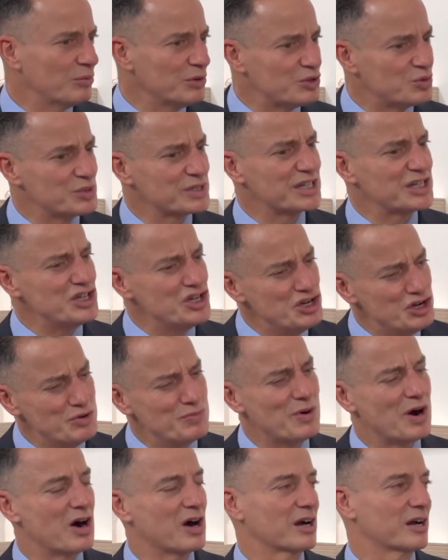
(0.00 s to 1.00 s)
which was a new
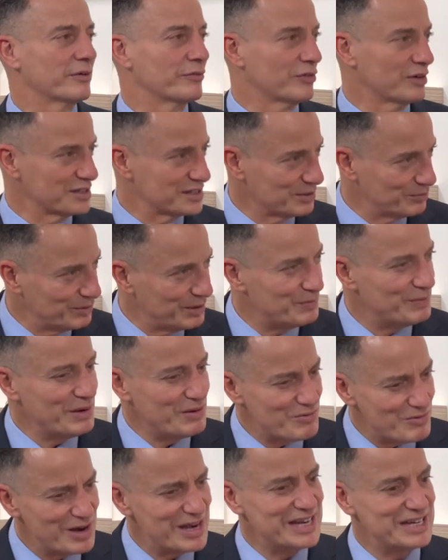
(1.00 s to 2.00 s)
market for us that we'd
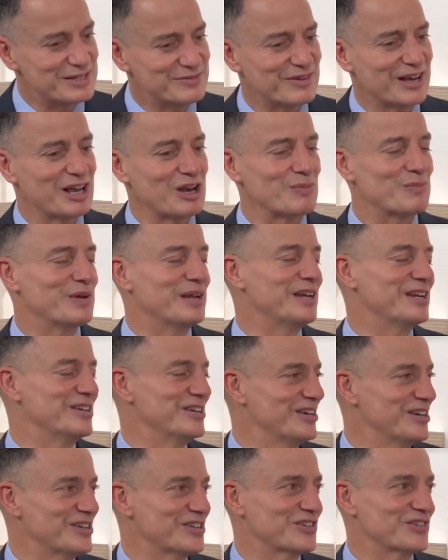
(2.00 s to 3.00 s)
been really developing and
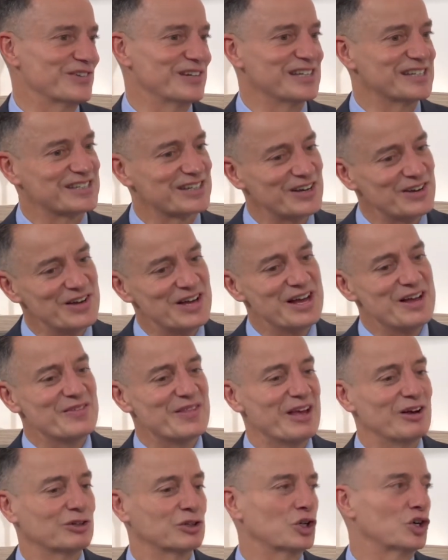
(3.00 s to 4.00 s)
nurturing. So
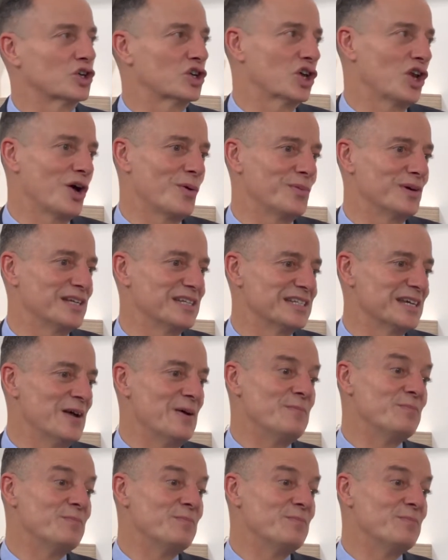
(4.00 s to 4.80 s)
they all got clobbered.